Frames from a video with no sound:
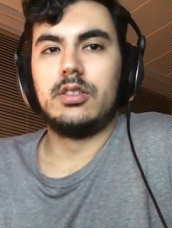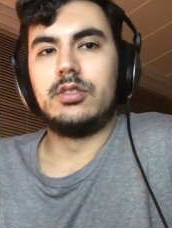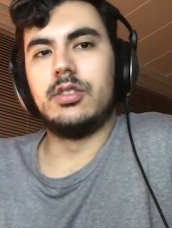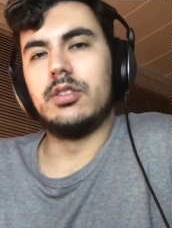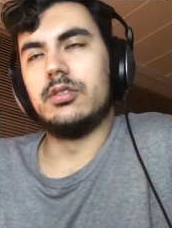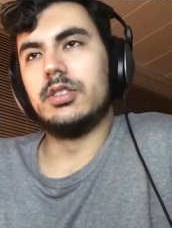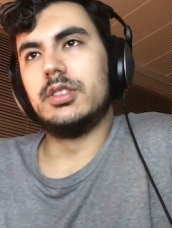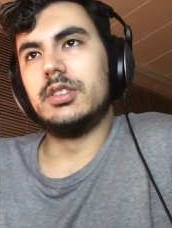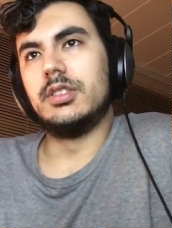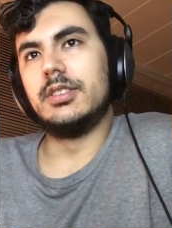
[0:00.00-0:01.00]
So
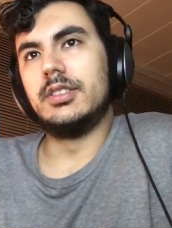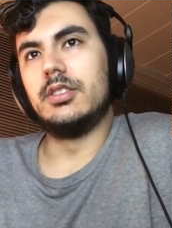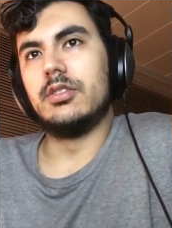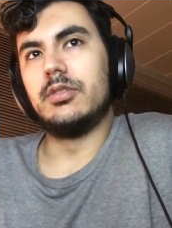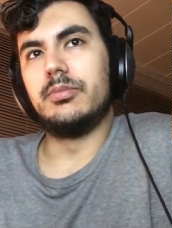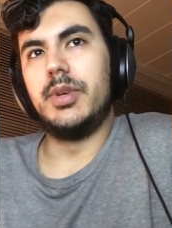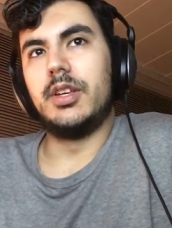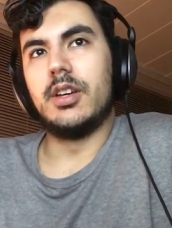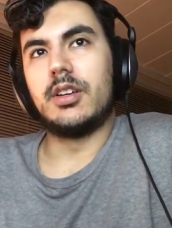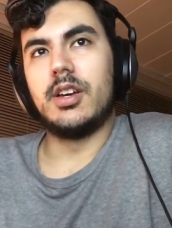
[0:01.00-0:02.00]
the
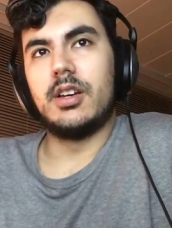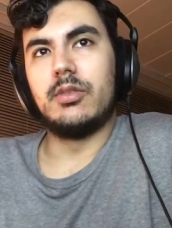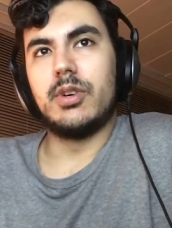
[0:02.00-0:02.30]
PKK and